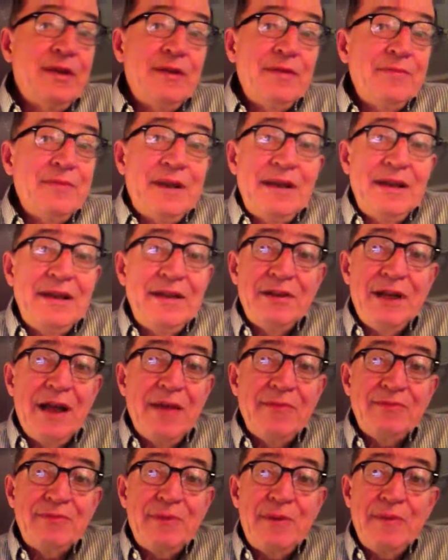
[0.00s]
many
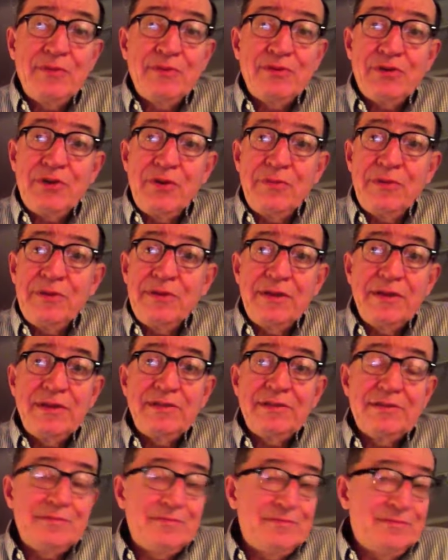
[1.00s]
times people told me
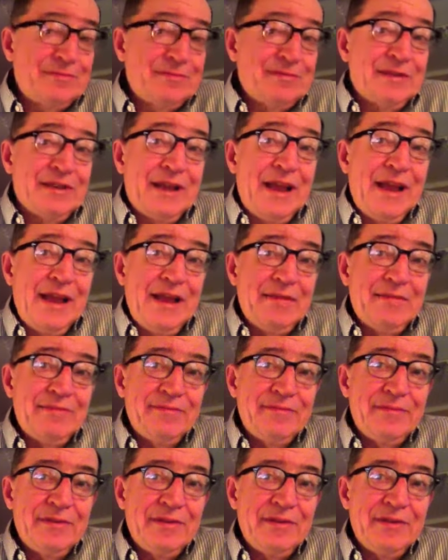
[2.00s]
things that, hey,
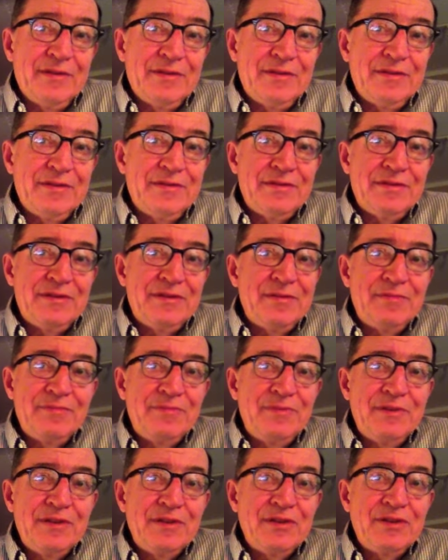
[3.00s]

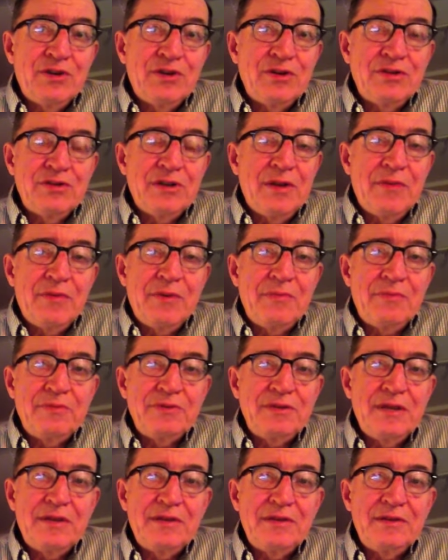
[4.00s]
the church that I
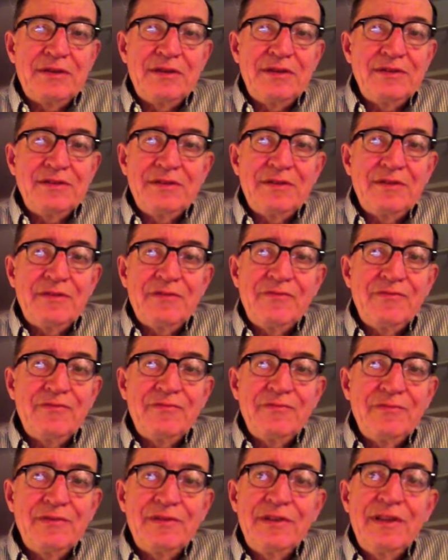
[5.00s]
represent isn't
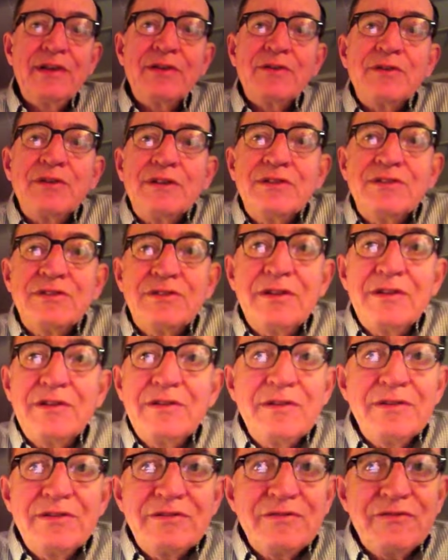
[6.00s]
literalist
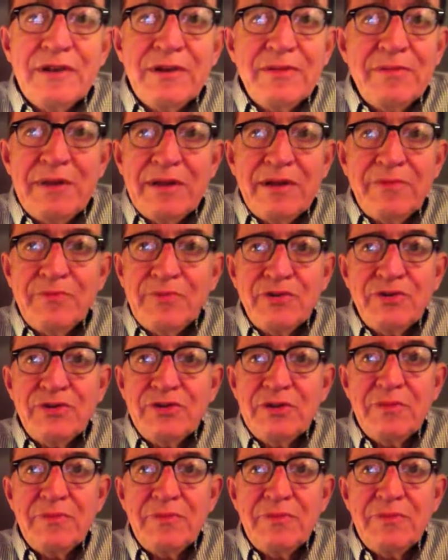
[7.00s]
in this fundamental approach to the